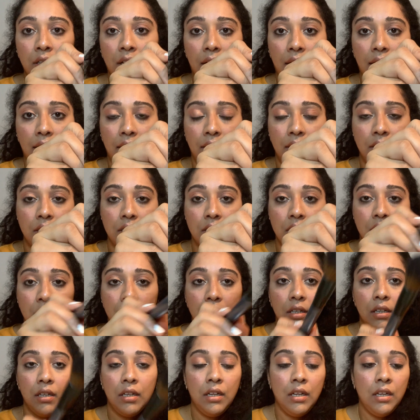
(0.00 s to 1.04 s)
And
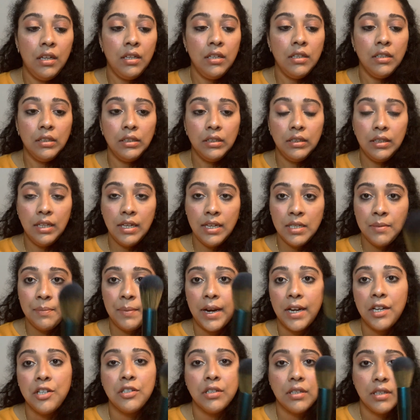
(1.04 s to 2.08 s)
this
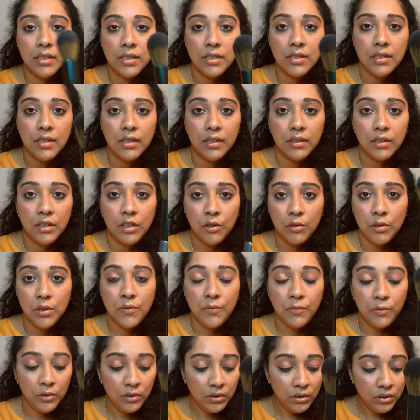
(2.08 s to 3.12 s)
brush is
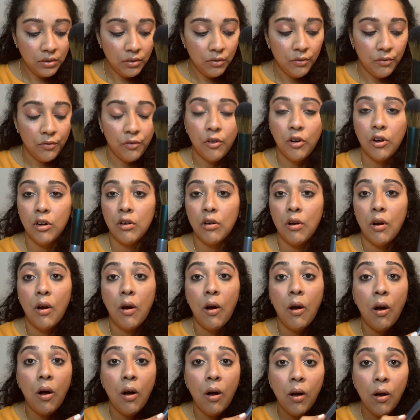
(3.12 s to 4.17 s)
useful for
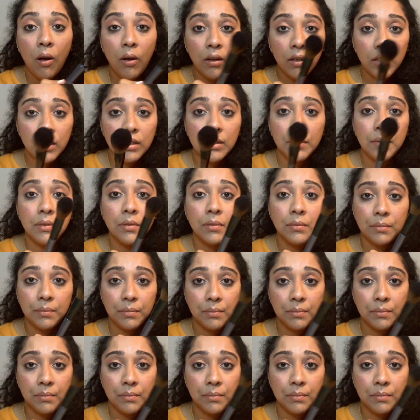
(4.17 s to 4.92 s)
all the